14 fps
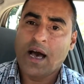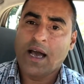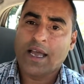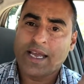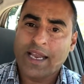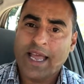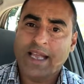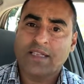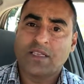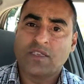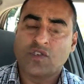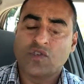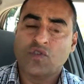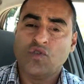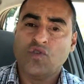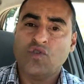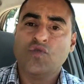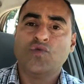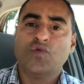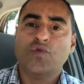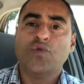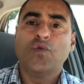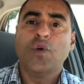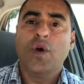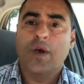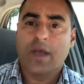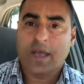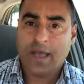connected to you
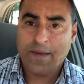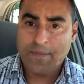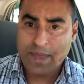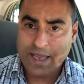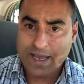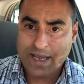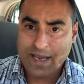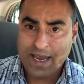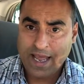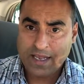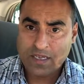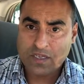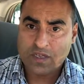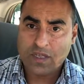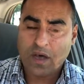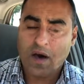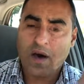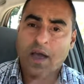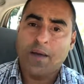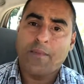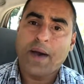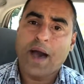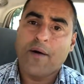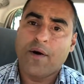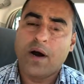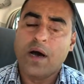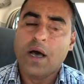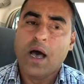being connected to the higher
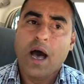power.